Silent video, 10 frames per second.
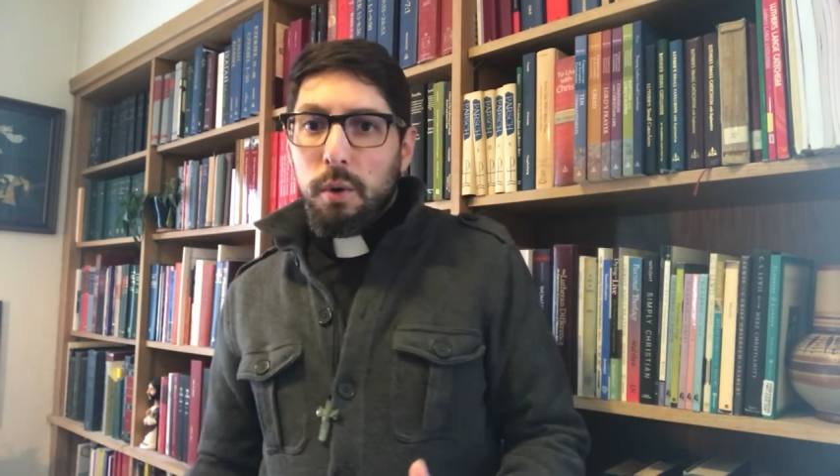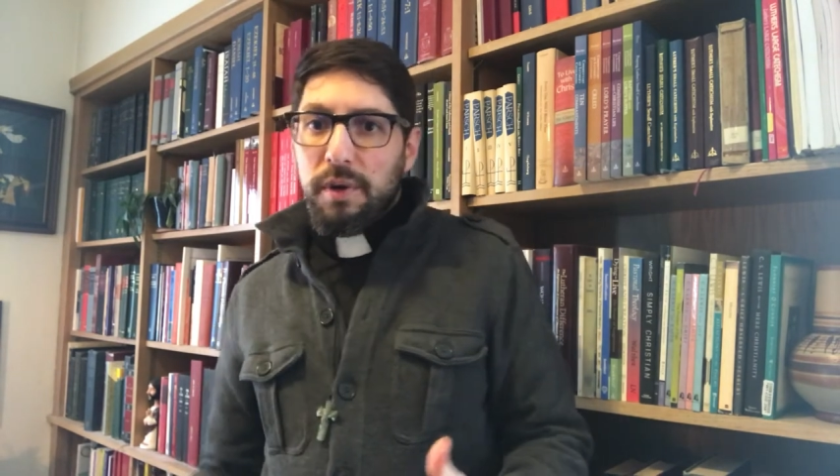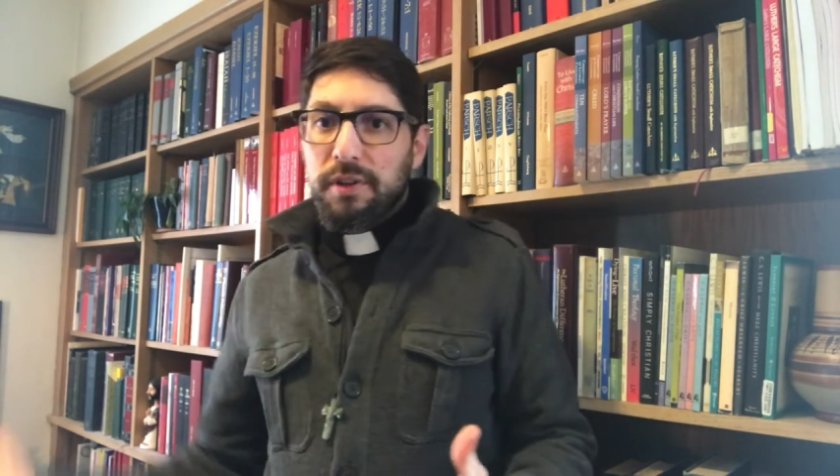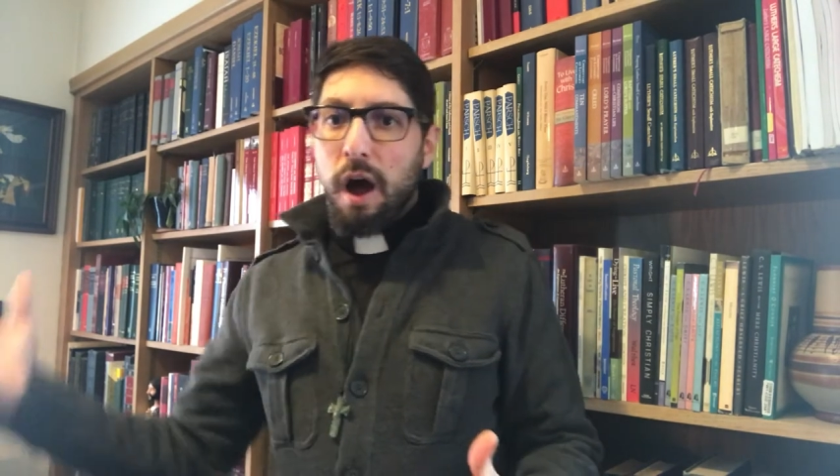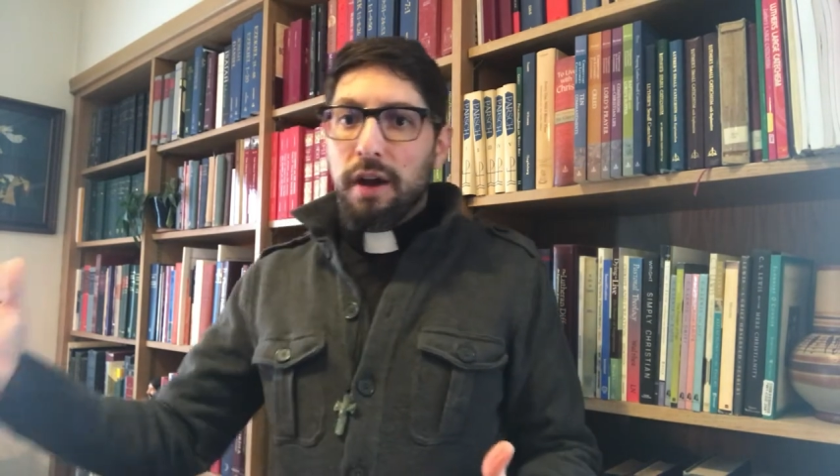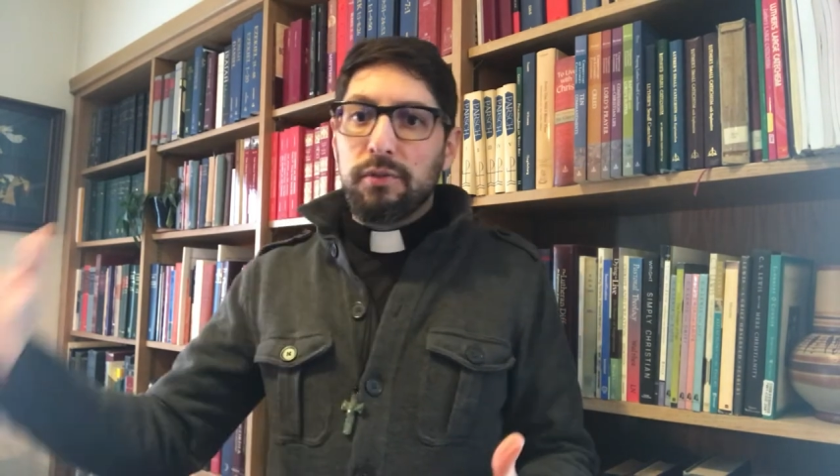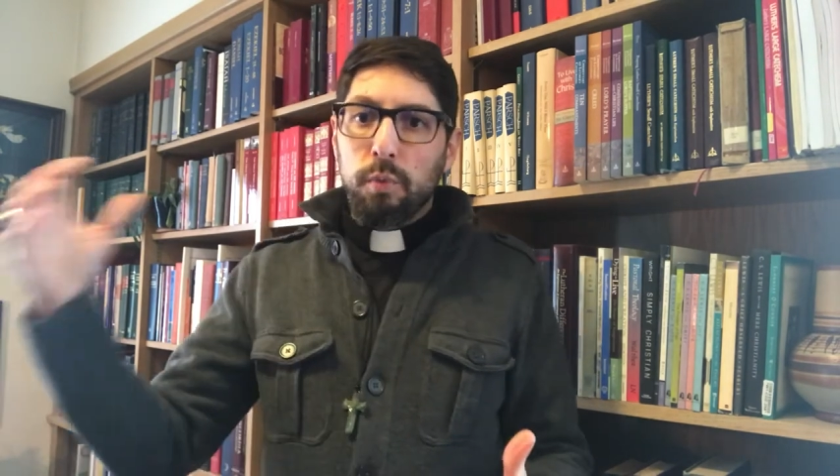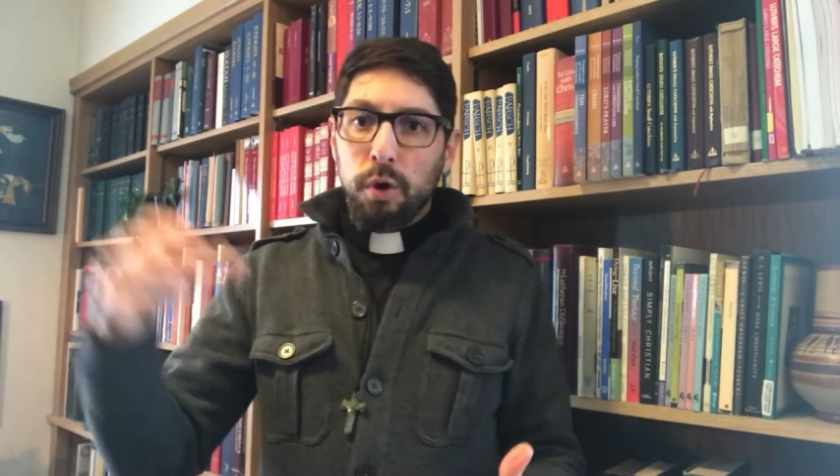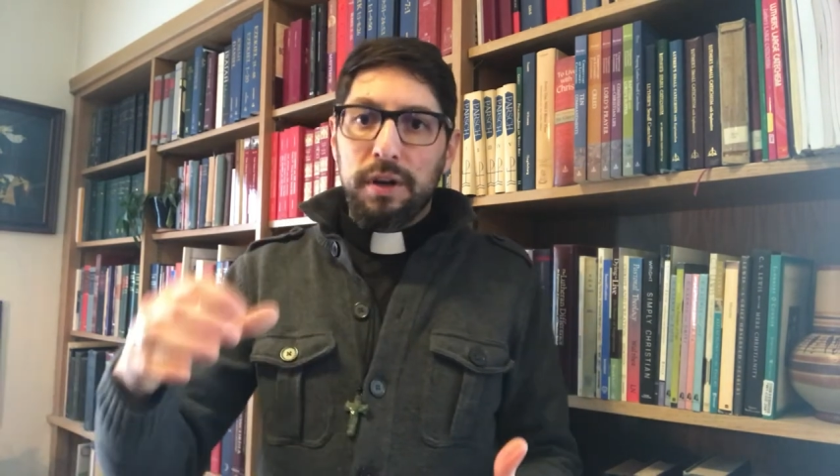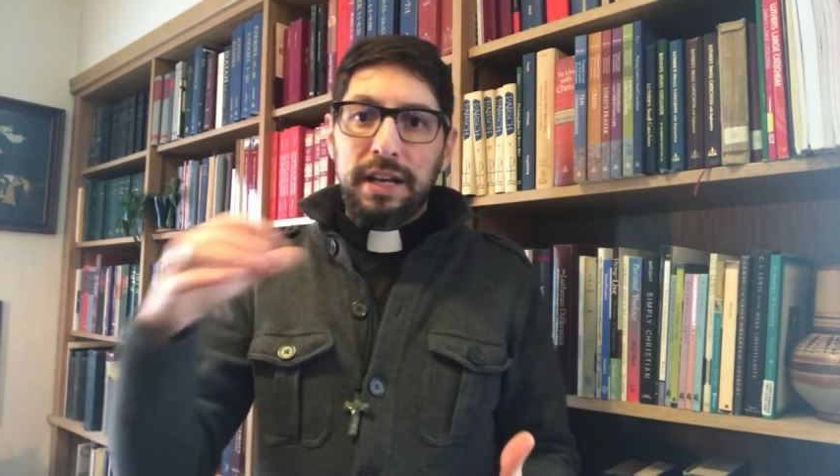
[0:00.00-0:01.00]
with God's
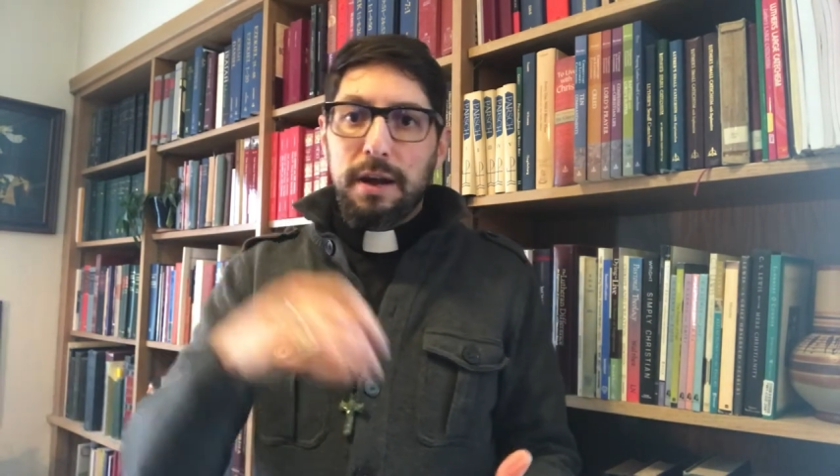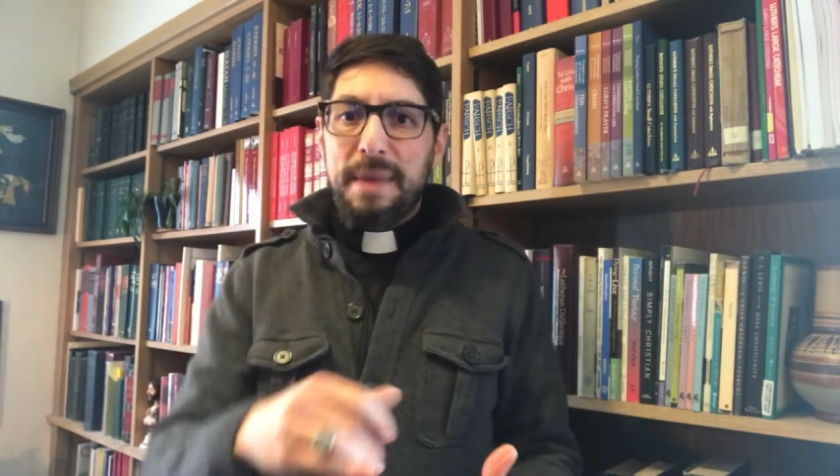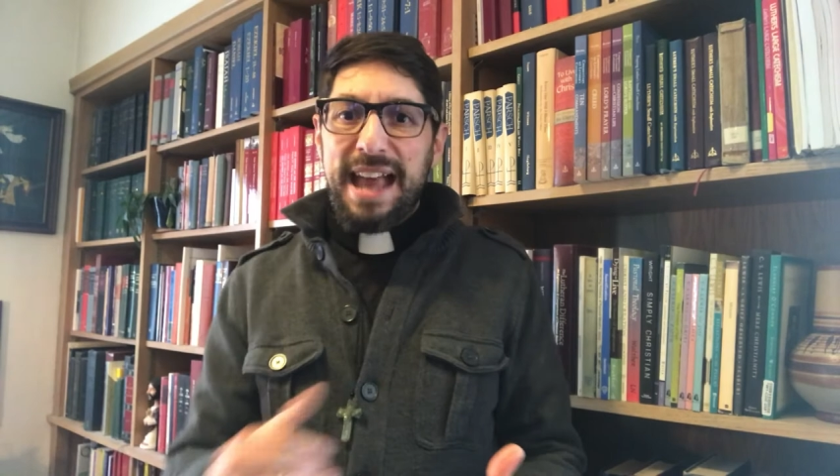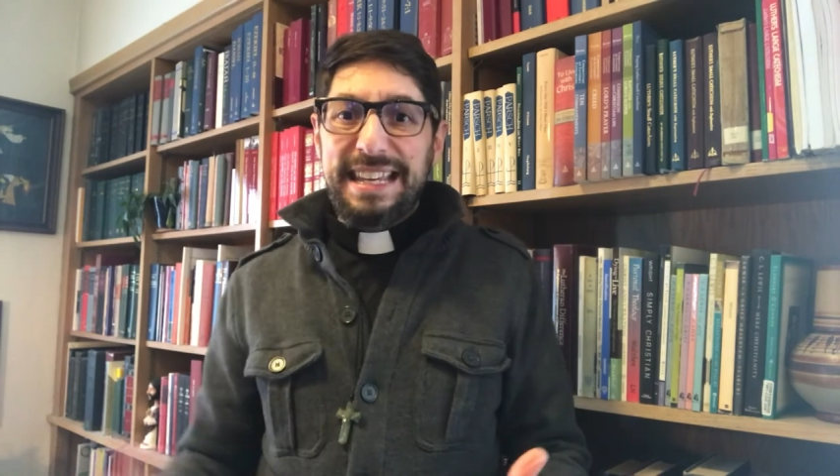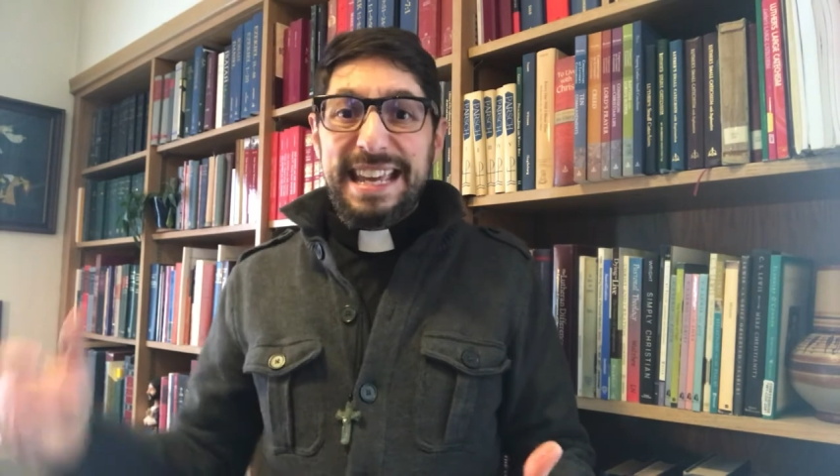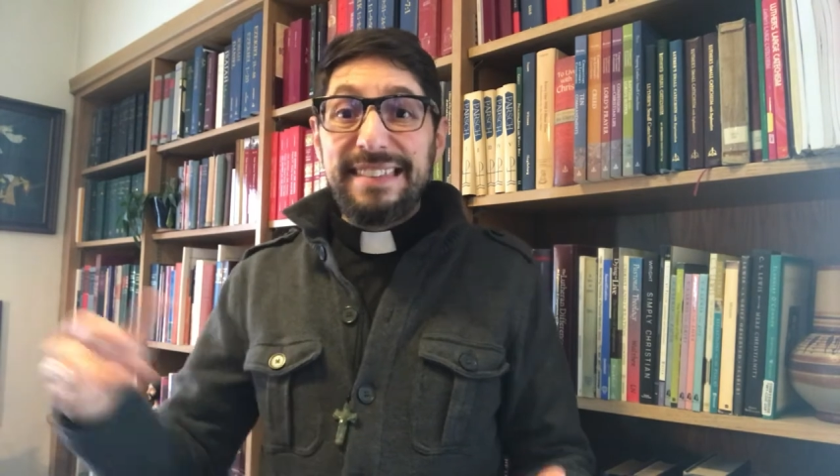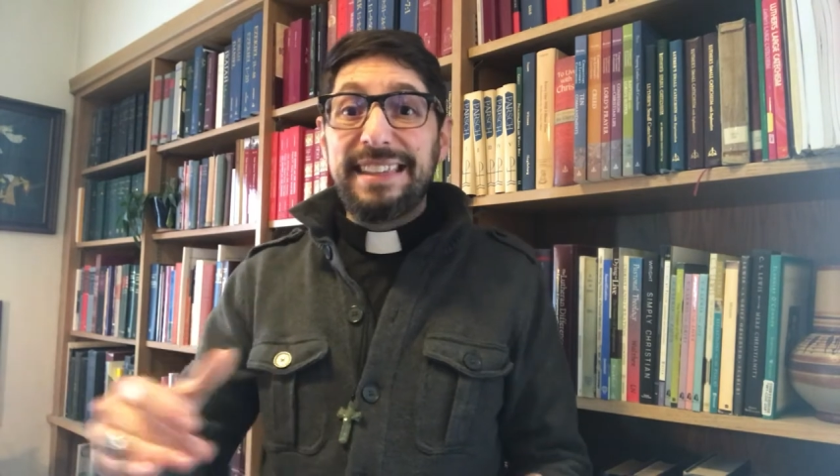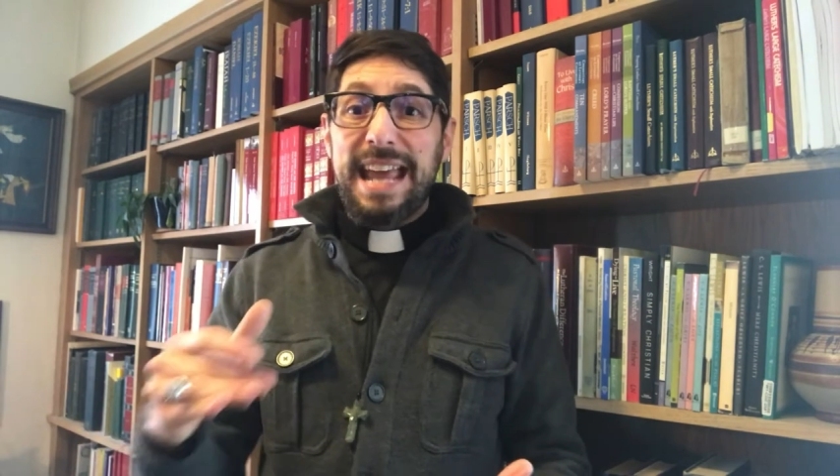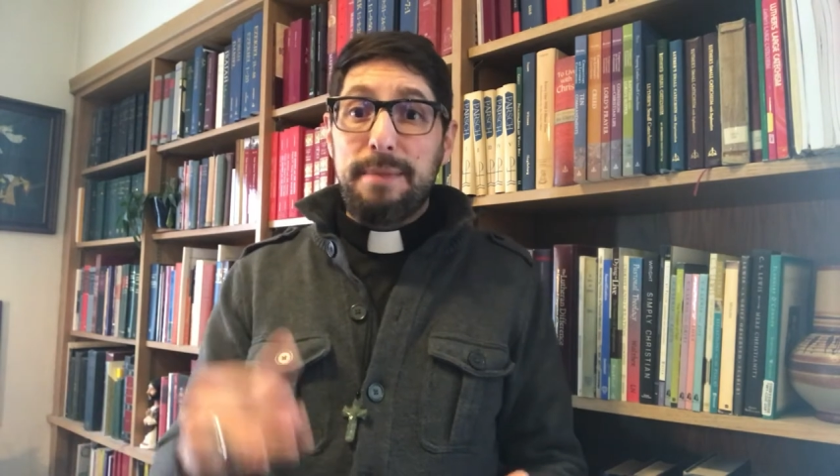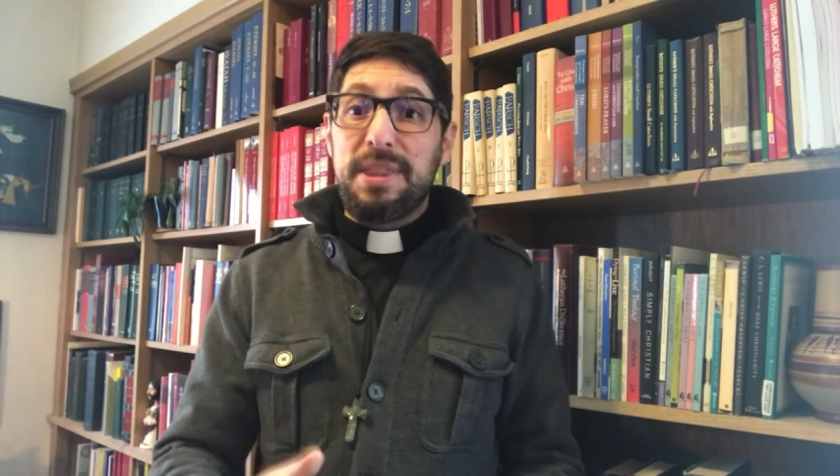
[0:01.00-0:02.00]
word and command, his name,